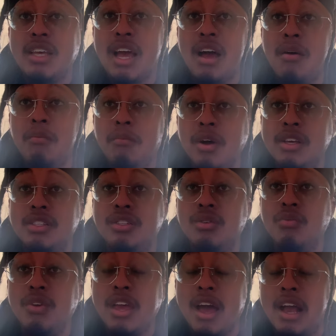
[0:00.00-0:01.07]
How much
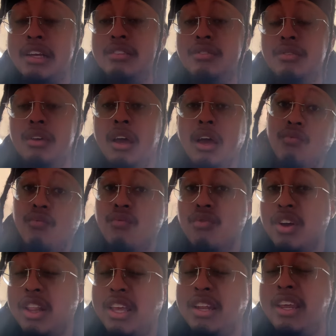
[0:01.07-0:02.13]
do we actually
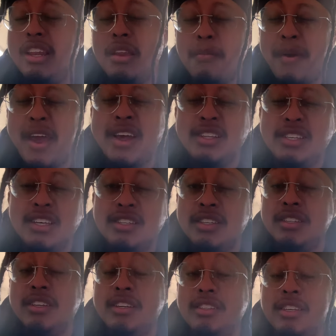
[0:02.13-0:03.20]
really need to pay attention
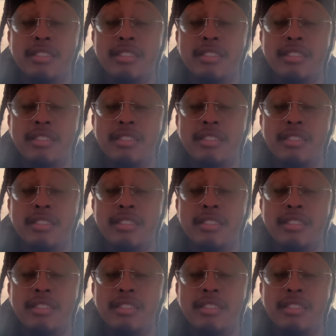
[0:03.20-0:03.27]
to this?